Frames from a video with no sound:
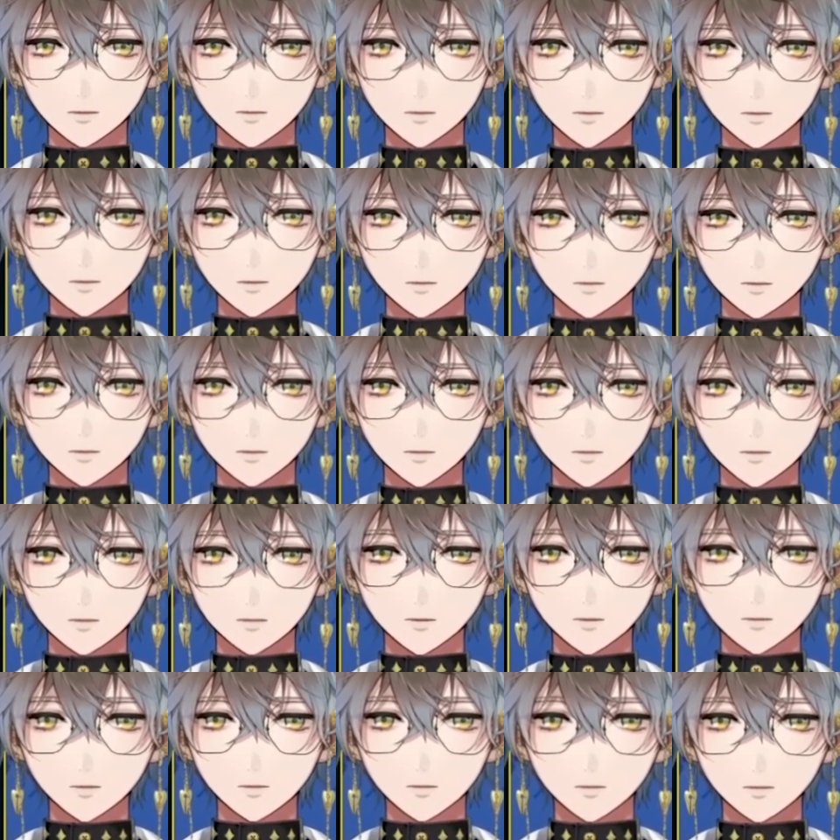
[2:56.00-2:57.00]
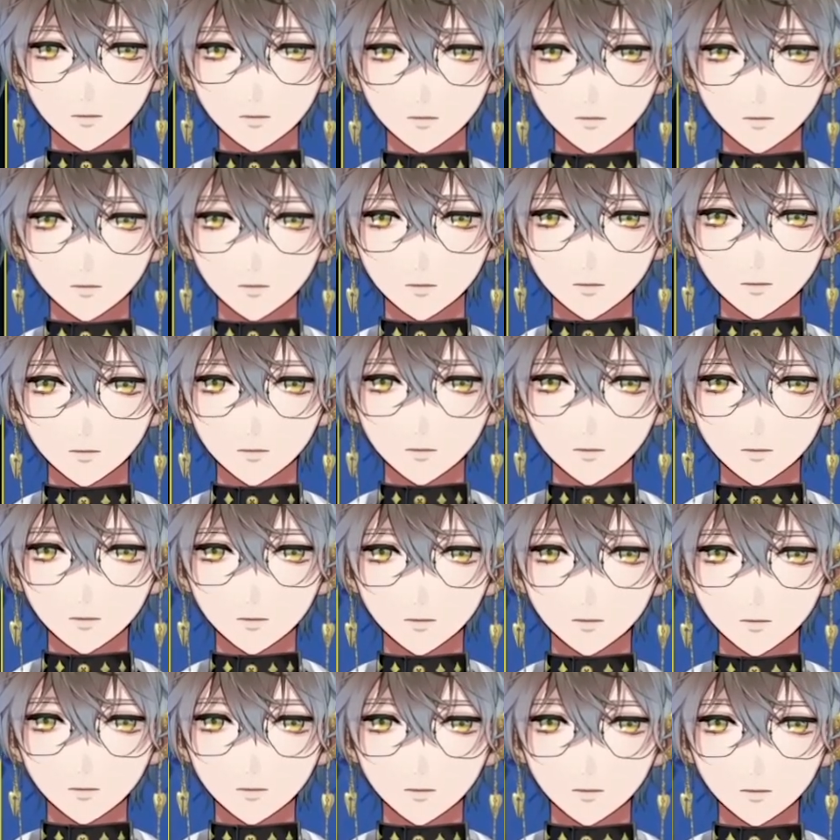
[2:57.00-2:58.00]

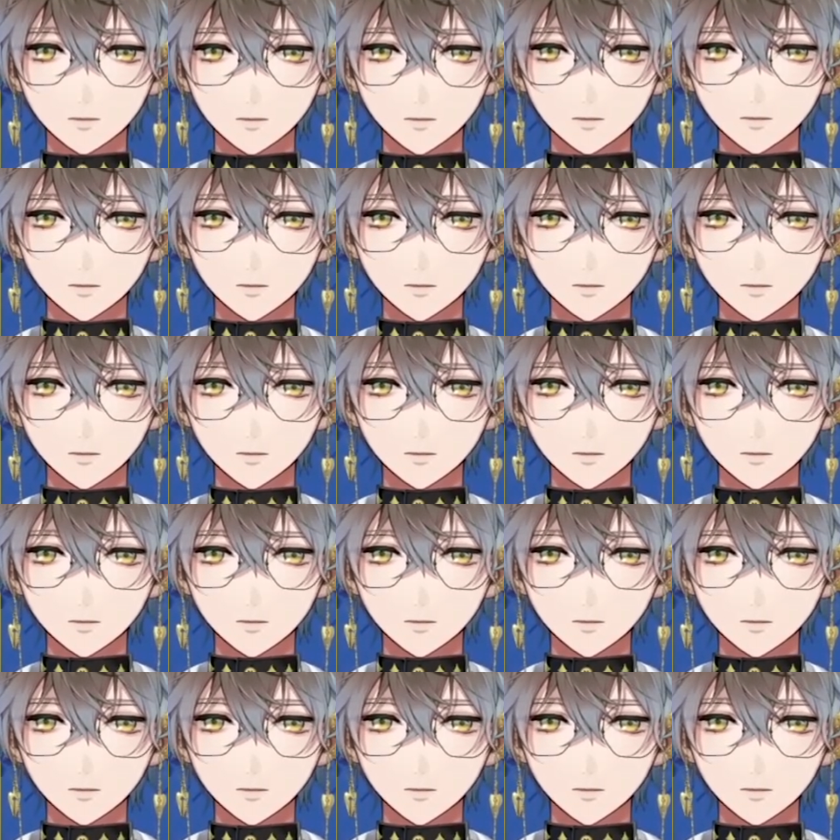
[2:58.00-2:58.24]
[no speech]